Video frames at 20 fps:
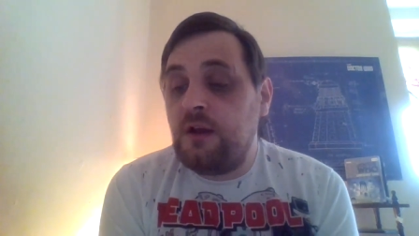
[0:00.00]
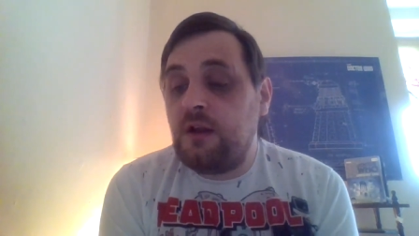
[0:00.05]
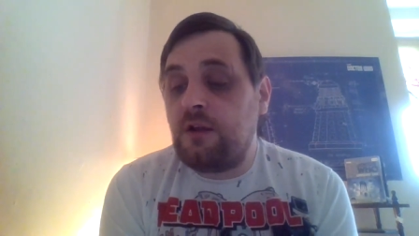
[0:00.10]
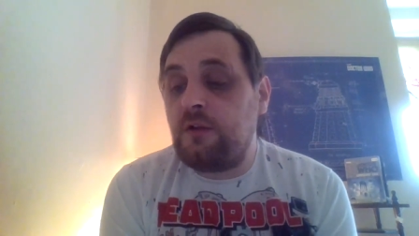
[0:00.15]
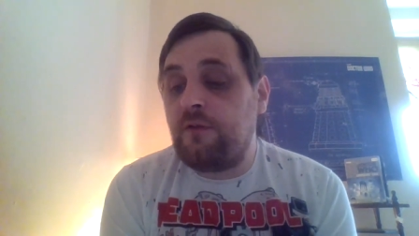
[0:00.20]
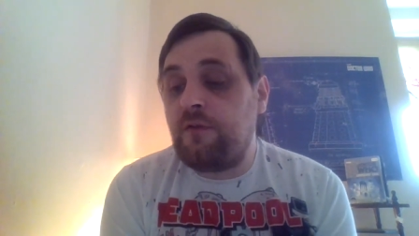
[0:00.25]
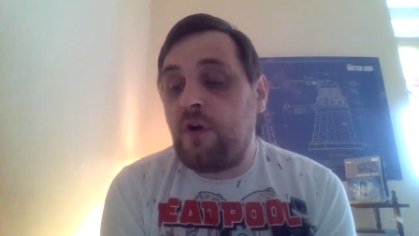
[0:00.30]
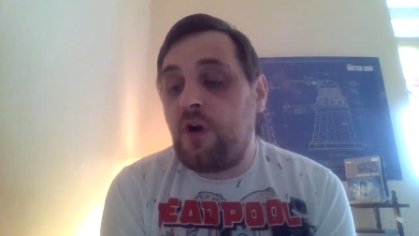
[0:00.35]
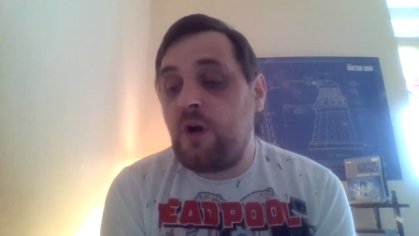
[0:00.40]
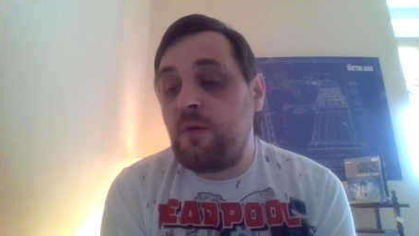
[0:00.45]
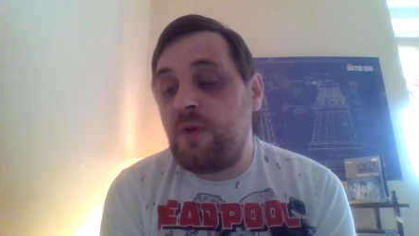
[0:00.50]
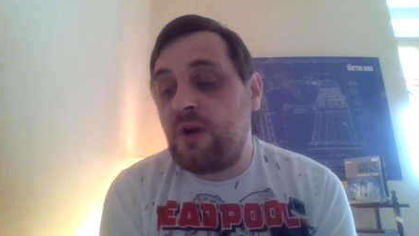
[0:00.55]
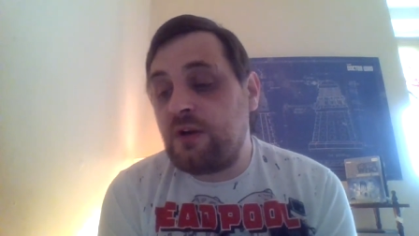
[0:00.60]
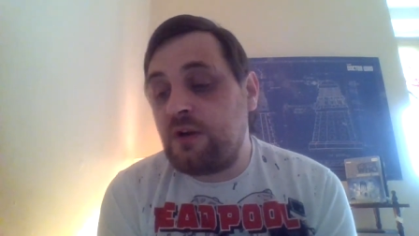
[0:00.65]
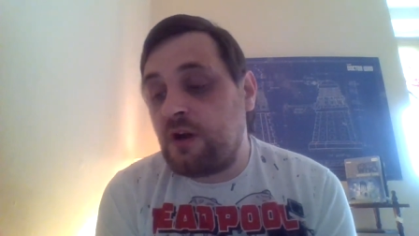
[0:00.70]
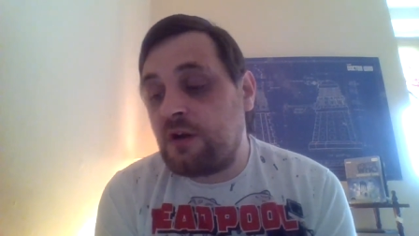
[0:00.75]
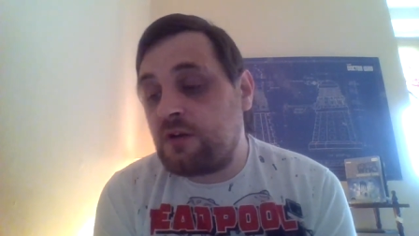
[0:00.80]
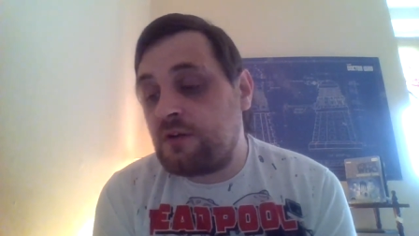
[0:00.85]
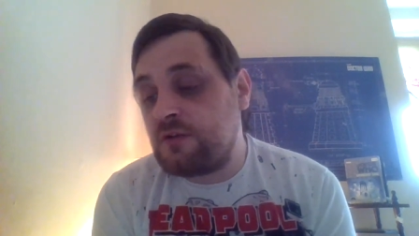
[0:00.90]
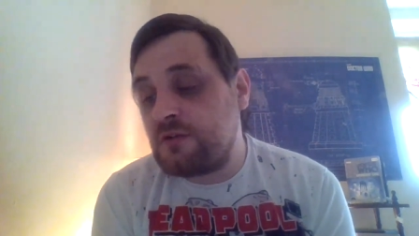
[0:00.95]
the former
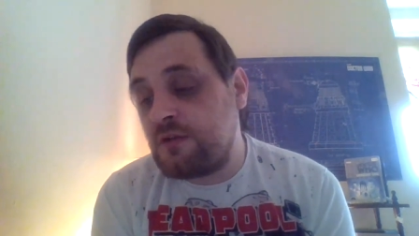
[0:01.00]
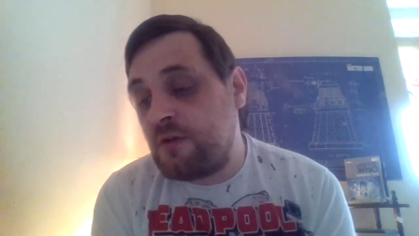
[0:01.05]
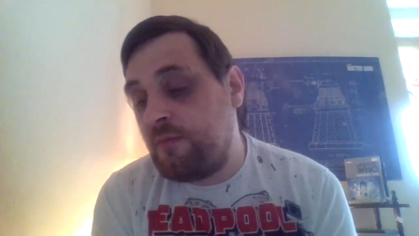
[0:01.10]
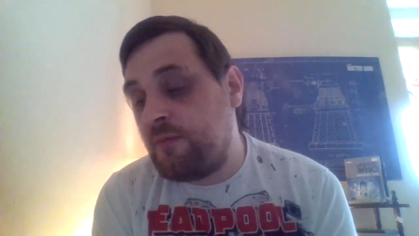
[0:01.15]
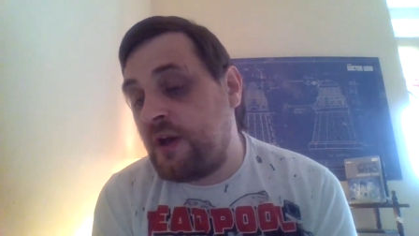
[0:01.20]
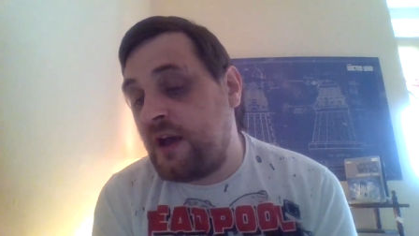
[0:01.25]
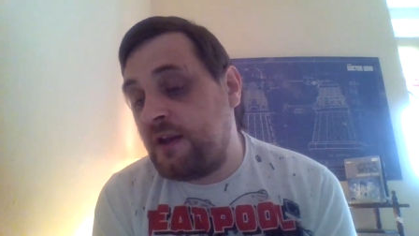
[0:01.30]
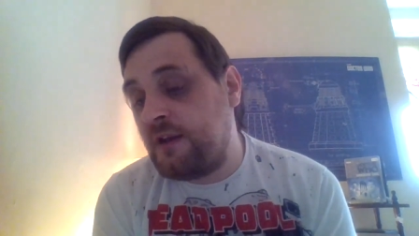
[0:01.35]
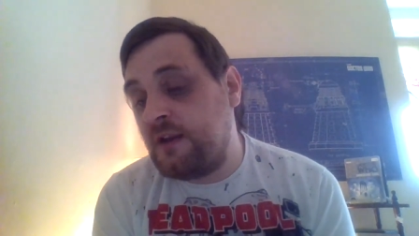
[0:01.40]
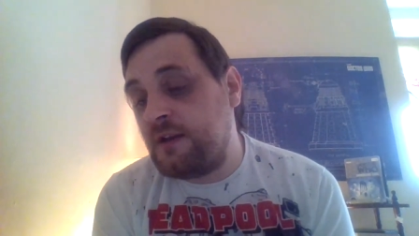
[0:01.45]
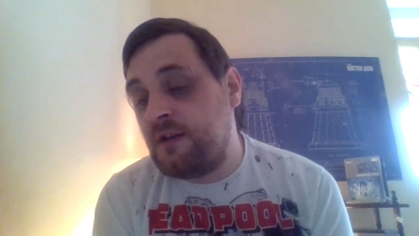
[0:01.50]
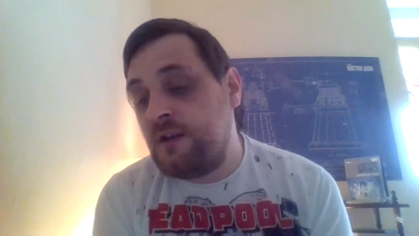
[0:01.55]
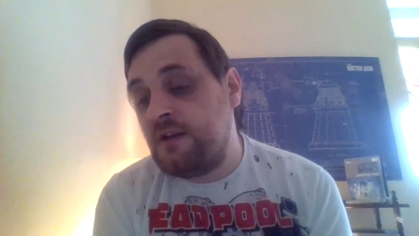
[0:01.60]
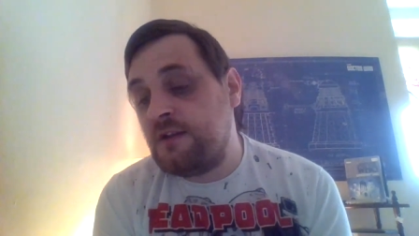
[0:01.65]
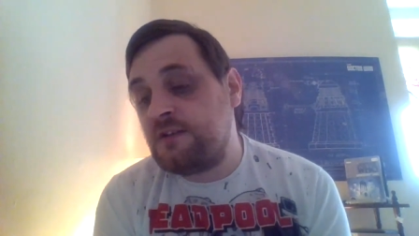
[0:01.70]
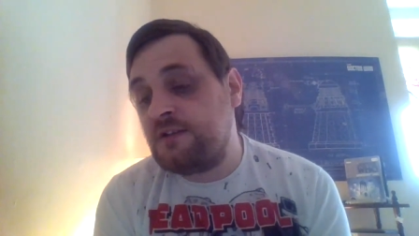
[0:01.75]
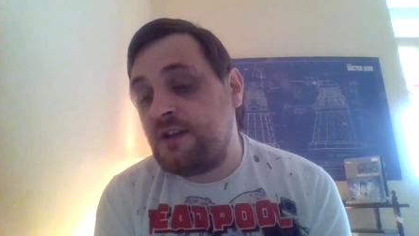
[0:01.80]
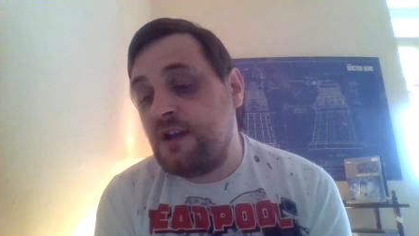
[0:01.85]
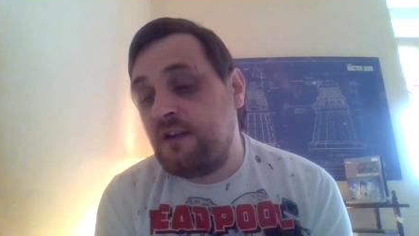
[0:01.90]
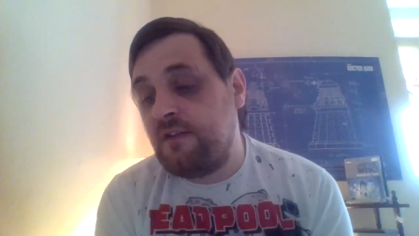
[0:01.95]
doctor's companion,
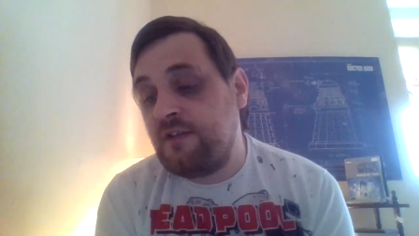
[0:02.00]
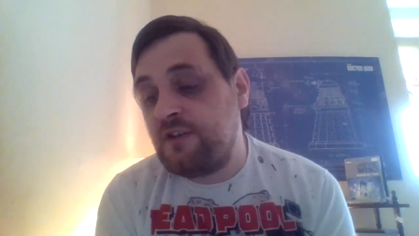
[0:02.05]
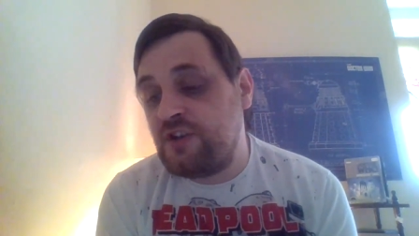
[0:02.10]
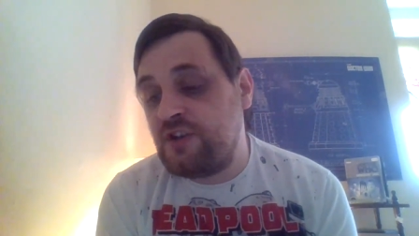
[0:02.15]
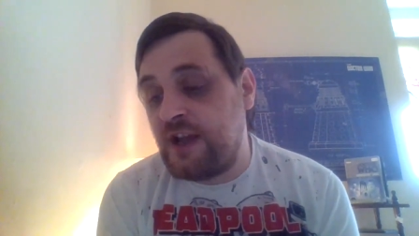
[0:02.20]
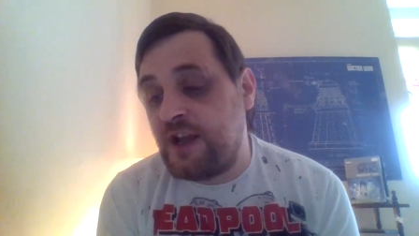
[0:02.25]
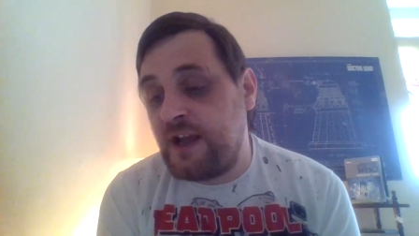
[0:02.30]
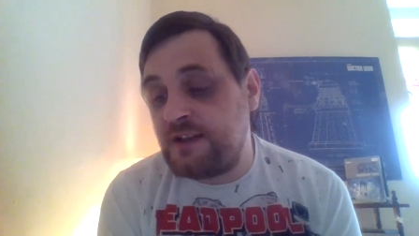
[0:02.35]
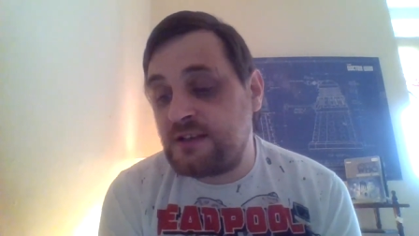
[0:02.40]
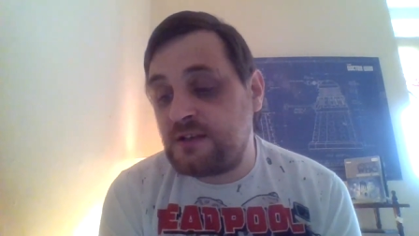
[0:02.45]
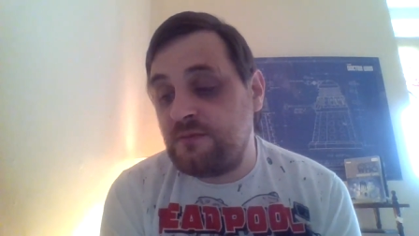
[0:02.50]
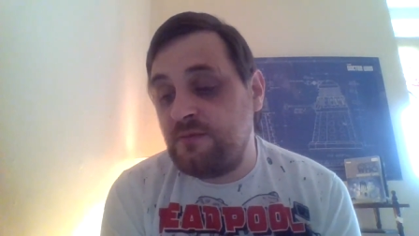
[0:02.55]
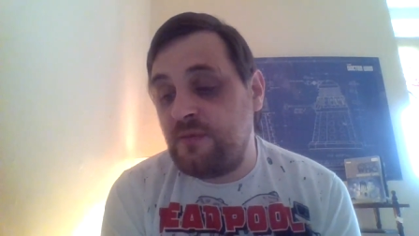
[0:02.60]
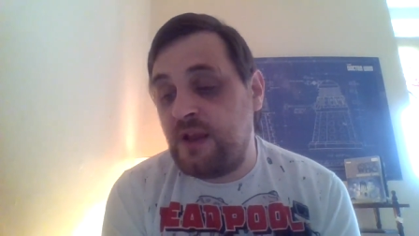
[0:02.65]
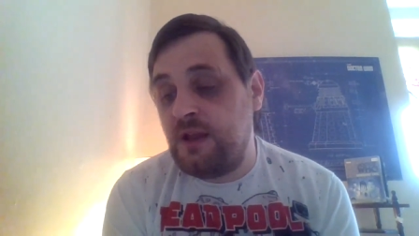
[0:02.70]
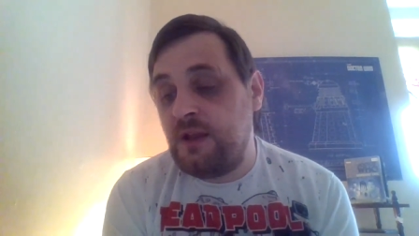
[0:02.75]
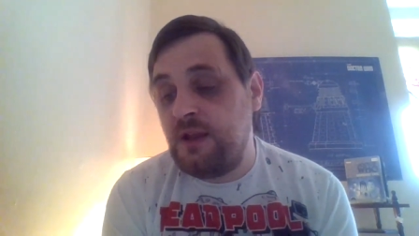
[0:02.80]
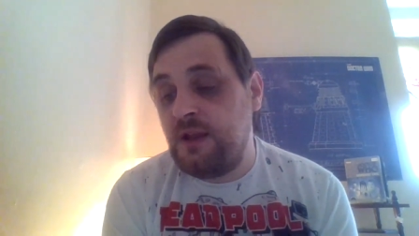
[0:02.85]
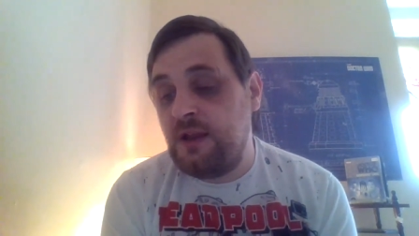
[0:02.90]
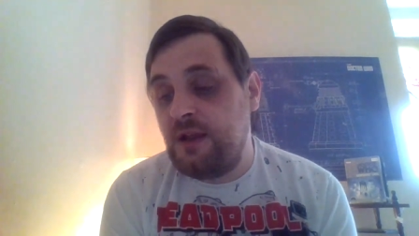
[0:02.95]
Sarah Jane
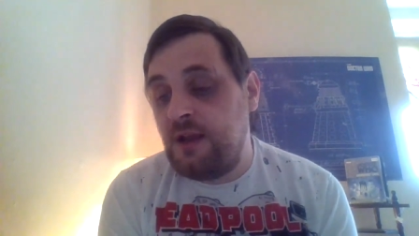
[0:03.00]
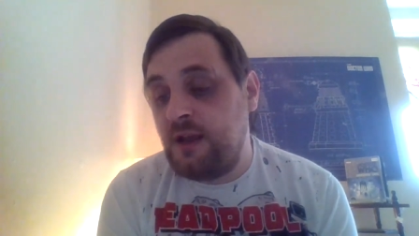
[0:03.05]
Smith,